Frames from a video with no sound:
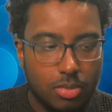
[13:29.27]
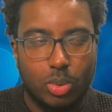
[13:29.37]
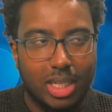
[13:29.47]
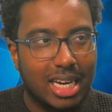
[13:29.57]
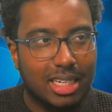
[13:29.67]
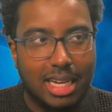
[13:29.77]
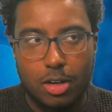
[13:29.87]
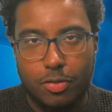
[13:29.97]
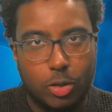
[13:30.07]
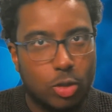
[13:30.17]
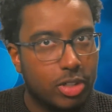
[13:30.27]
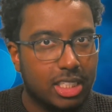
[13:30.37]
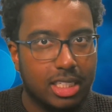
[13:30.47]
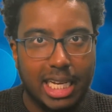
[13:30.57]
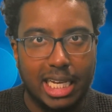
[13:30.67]
We had Calafiori
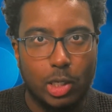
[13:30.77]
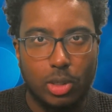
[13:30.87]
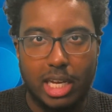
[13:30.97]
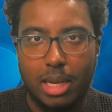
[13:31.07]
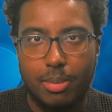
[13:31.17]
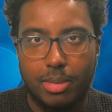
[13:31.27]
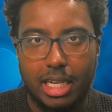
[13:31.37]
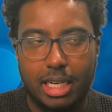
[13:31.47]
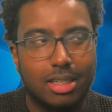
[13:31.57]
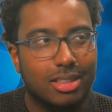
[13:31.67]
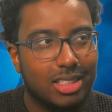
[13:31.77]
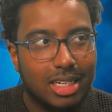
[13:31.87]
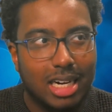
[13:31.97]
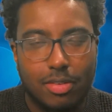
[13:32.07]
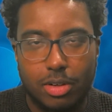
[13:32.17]
today, who came in,
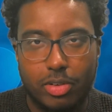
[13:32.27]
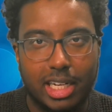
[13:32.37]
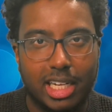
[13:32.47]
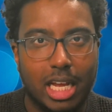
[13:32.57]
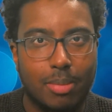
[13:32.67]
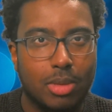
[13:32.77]
didn't have a great game.